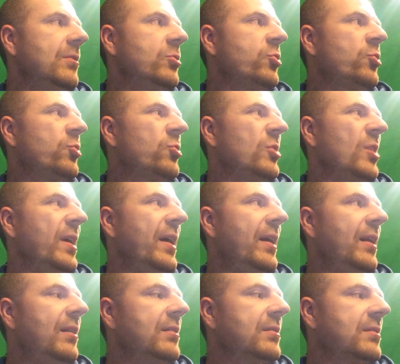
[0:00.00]

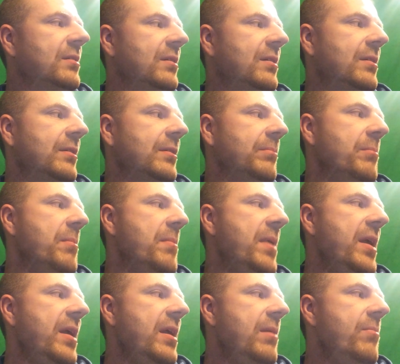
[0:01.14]
Sheltered,
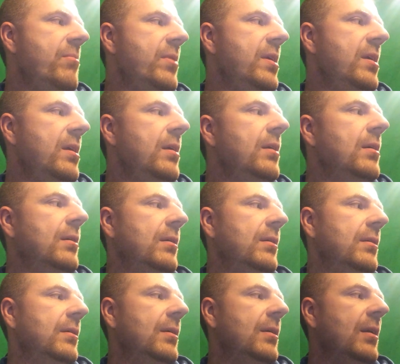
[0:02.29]
maybe
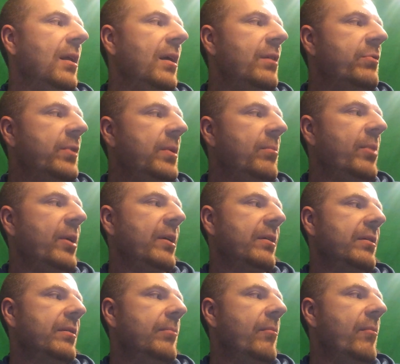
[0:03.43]
Life in
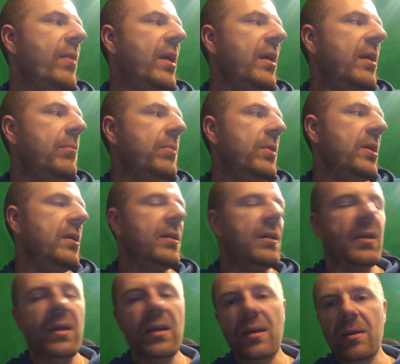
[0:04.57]
Bunker, maybe,
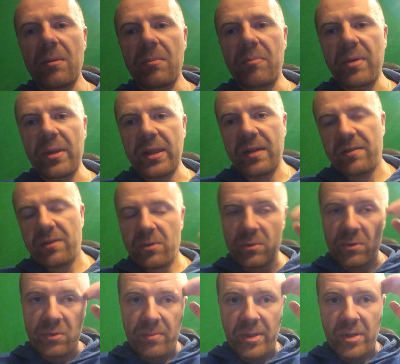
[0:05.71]
but that's
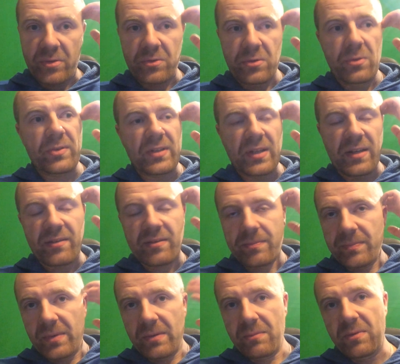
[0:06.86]
going to be on Tuesdays,
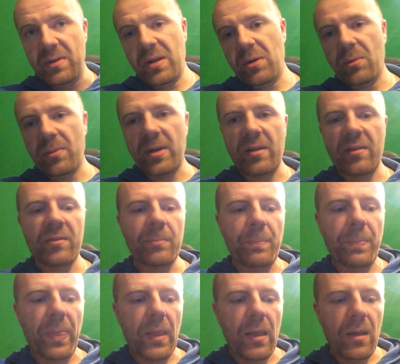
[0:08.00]
video wise.
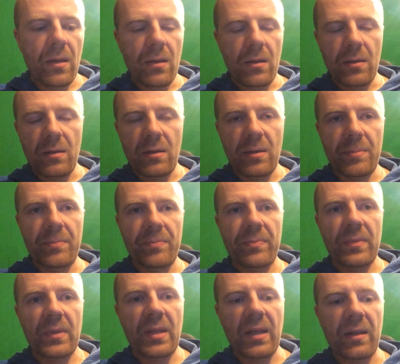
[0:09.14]
Um,
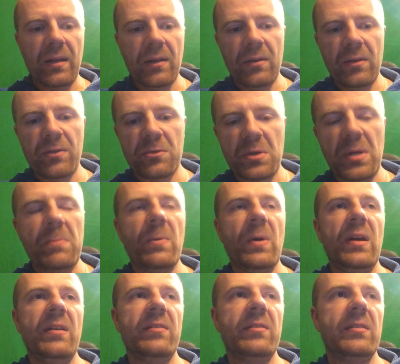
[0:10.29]
then stream
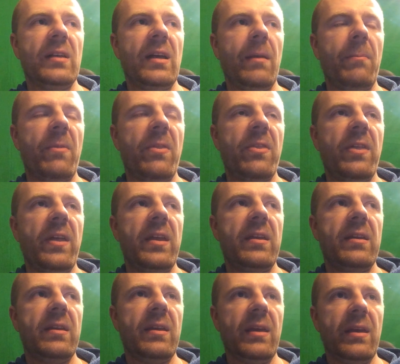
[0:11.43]
wise, I'm
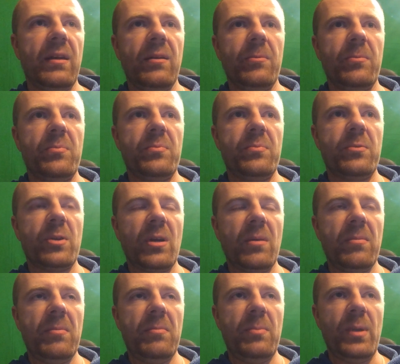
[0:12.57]
thinking
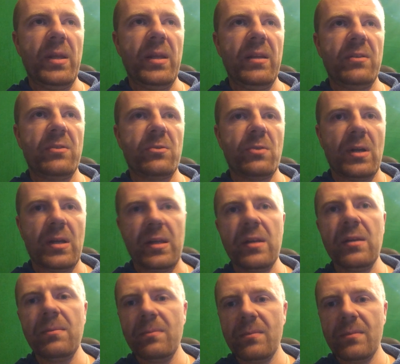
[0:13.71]
probably
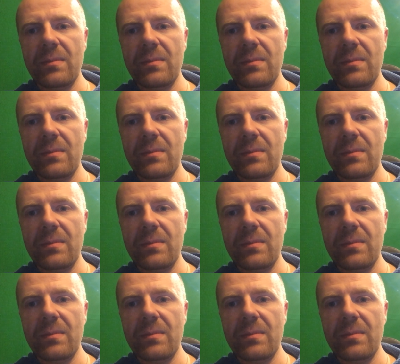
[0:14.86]
trucking.